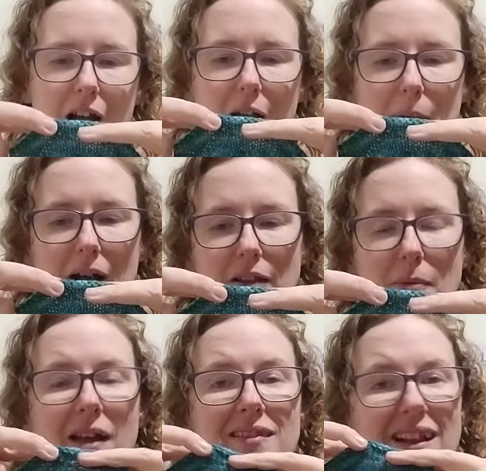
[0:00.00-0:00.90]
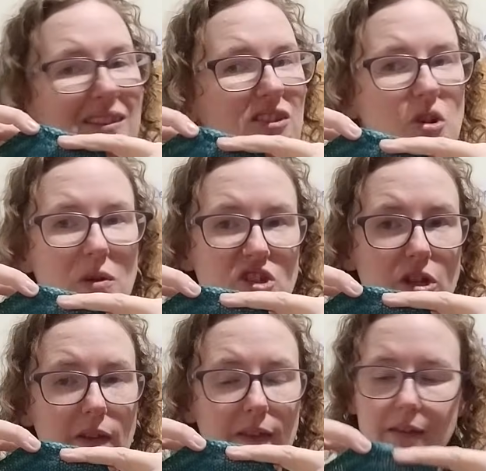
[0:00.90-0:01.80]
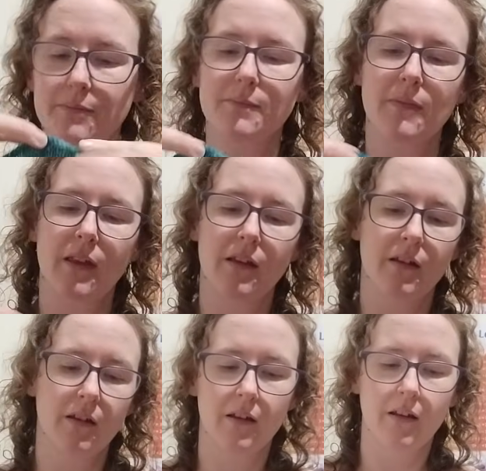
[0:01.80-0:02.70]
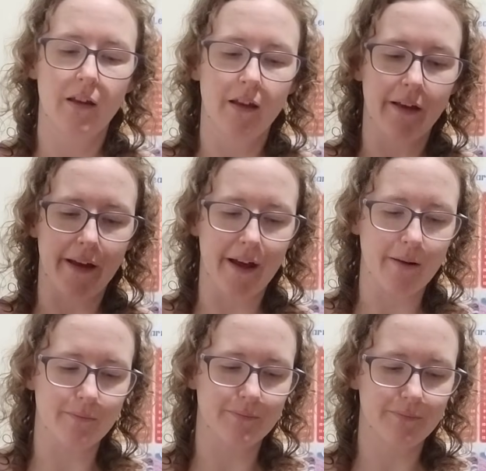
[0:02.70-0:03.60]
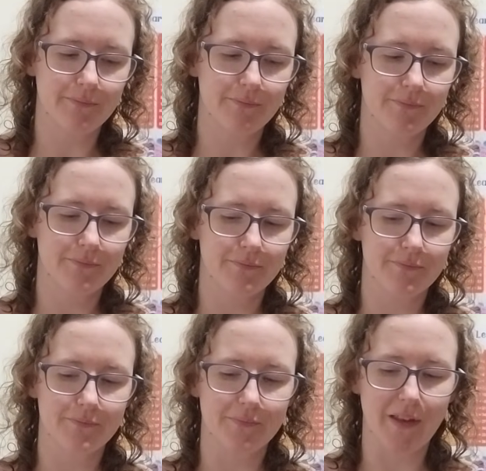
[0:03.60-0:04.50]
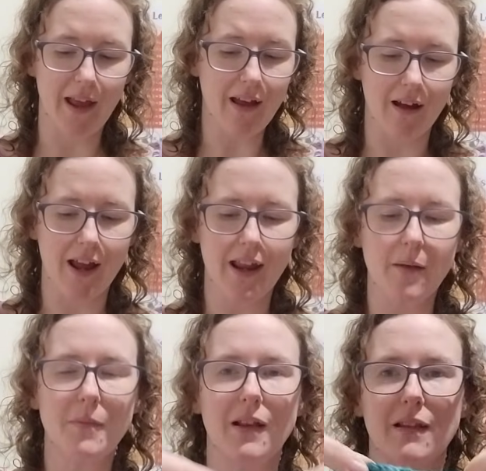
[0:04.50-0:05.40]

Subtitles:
high part of the back, that's 2 inches. Yeah, I am